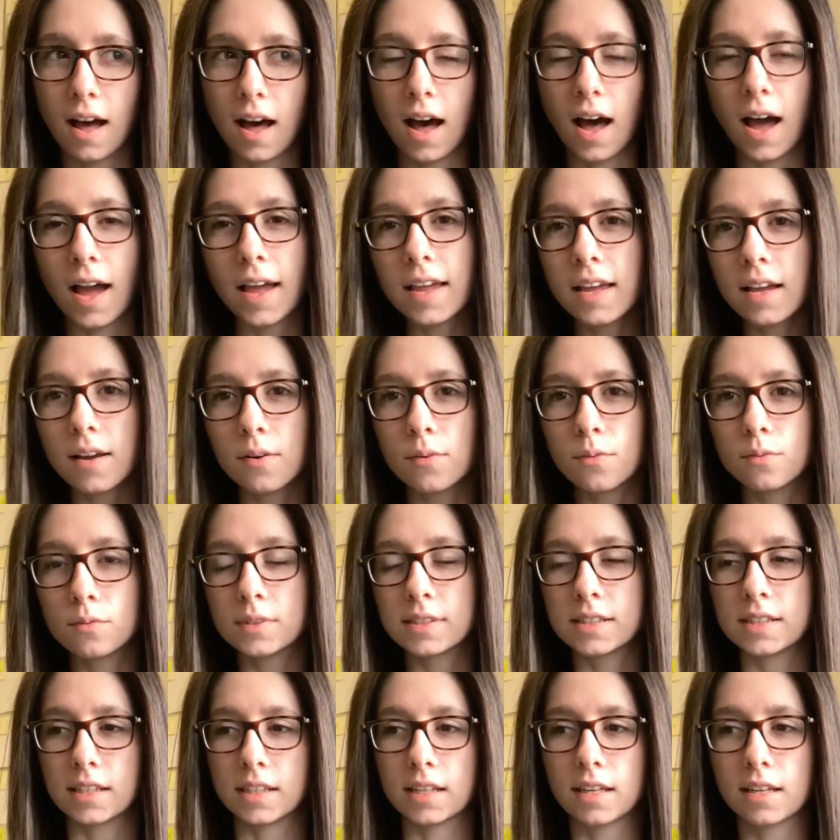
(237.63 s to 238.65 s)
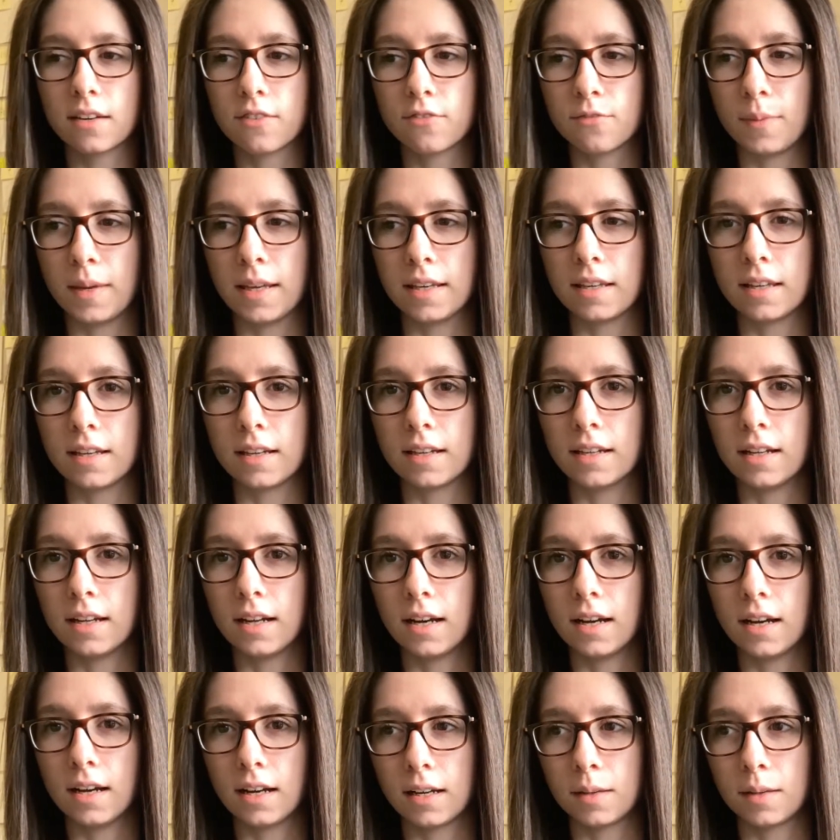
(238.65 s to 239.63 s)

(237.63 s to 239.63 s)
I was thinking of making a